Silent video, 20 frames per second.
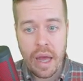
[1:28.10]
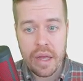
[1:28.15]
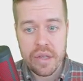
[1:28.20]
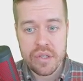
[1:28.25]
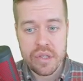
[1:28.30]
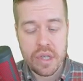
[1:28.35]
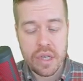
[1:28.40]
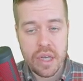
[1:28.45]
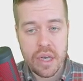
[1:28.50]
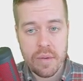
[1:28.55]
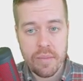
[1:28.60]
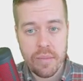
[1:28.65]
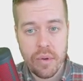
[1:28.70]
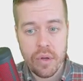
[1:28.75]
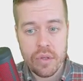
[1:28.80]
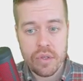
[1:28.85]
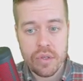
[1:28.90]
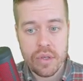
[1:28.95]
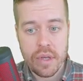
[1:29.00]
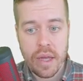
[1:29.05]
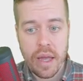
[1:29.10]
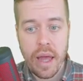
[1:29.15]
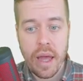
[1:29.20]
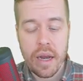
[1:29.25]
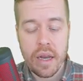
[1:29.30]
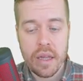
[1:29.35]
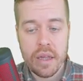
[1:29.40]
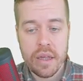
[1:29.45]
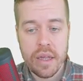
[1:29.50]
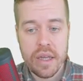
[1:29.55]
as input,
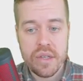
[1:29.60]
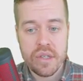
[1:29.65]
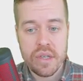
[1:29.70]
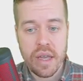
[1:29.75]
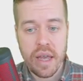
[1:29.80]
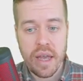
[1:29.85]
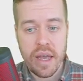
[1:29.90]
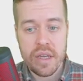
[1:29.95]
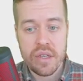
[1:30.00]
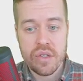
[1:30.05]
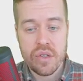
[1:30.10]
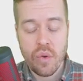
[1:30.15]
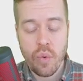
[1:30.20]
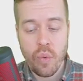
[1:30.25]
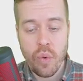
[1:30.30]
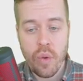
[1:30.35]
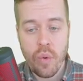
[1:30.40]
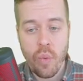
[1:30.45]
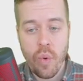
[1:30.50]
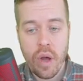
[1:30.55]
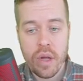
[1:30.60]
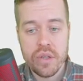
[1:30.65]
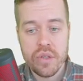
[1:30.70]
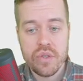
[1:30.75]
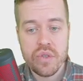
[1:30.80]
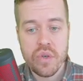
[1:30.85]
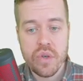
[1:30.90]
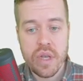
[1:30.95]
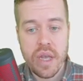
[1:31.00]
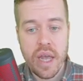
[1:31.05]
and in this case we
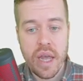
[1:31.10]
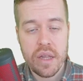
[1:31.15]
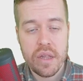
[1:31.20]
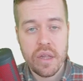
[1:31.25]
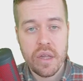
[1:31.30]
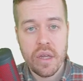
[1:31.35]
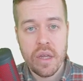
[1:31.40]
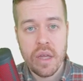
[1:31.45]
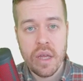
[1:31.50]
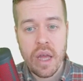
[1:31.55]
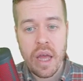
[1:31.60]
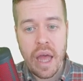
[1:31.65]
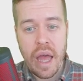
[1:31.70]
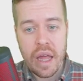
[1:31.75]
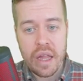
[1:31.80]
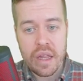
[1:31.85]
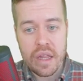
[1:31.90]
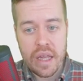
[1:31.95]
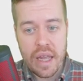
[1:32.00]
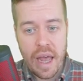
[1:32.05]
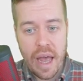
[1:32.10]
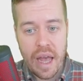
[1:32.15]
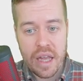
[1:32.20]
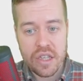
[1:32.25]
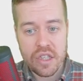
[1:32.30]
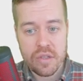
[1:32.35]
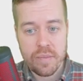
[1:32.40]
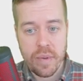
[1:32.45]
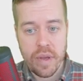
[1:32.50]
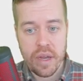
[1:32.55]
want to get the
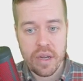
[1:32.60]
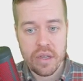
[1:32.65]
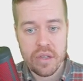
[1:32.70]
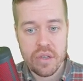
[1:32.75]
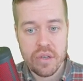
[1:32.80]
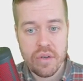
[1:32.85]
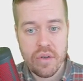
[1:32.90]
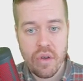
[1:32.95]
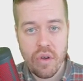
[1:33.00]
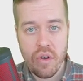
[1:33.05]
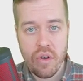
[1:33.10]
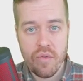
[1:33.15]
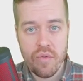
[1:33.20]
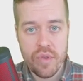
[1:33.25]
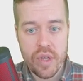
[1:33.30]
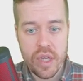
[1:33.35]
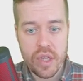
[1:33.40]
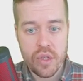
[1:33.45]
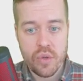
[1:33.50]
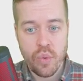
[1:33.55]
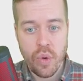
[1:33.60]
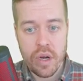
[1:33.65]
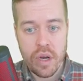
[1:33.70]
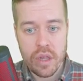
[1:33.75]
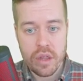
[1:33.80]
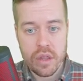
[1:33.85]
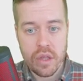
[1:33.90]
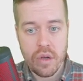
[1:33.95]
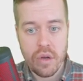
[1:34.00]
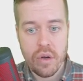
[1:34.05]
aspect of the
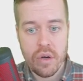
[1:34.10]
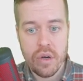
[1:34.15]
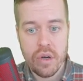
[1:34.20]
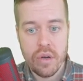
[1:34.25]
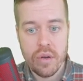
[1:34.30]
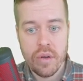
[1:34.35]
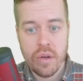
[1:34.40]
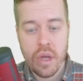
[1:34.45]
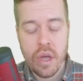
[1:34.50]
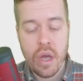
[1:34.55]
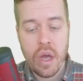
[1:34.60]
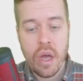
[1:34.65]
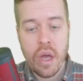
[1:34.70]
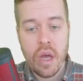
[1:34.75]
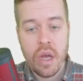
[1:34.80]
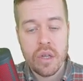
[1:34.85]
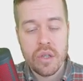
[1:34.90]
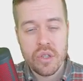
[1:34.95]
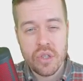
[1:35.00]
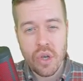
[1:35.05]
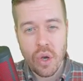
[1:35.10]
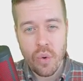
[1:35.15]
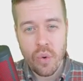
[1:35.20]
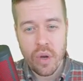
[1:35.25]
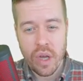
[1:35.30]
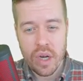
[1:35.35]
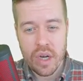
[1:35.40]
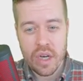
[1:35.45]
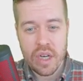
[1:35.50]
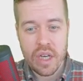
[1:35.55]
23rd
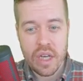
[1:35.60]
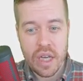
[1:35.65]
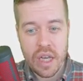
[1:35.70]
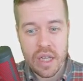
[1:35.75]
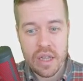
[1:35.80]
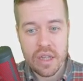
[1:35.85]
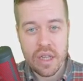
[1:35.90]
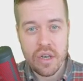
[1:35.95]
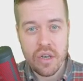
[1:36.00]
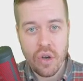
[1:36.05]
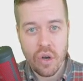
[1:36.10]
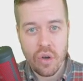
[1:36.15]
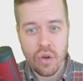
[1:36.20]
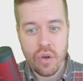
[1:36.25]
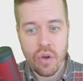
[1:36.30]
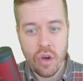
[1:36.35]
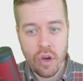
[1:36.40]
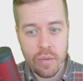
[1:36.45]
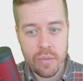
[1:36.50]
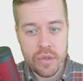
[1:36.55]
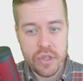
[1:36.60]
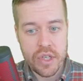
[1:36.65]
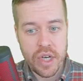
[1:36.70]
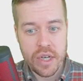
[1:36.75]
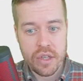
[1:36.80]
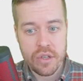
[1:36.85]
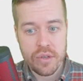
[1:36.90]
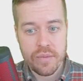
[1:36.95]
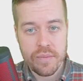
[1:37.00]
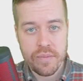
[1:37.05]
token in the doc
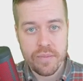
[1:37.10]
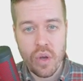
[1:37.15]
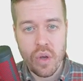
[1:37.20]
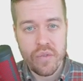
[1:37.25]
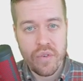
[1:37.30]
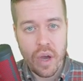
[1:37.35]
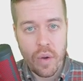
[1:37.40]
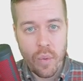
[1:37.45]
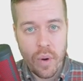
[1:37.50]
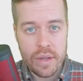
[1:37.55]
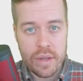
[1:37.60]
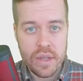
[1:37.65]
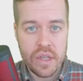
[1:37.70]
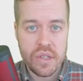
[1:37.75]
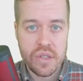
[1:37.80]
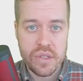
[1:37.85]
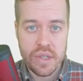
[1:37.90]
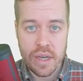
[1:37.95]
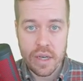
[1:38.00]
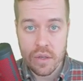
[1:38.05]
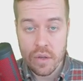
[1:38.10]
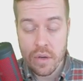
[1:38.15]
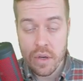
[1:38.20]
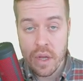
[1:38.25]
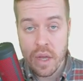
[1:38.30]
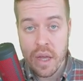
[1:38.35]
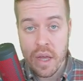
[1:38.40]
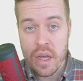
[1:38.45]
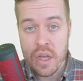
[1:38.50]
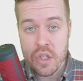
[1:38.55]
object. So if I run this cell,
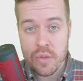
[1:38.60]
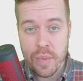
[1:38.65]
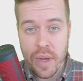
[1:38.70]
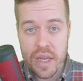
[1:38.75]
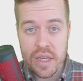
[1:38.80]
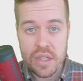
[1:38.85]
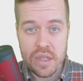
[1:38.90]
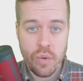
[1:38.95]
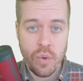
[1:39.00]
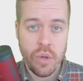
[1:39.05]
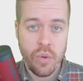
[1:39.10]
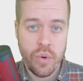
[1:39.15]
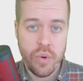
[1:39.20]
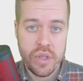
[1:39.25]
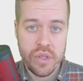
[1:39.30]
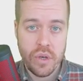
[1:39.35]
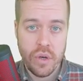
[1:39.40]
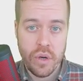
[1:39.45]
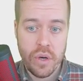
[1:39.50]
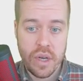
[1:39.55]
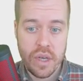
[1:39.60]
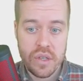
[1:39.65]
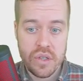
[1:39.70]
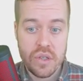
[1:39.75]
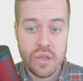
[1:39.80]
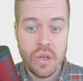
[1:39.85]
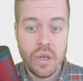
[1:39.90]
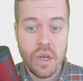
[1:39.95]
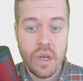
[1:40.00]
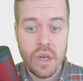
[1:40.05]
spaCy will return
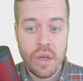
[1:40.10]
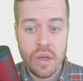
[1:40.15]
us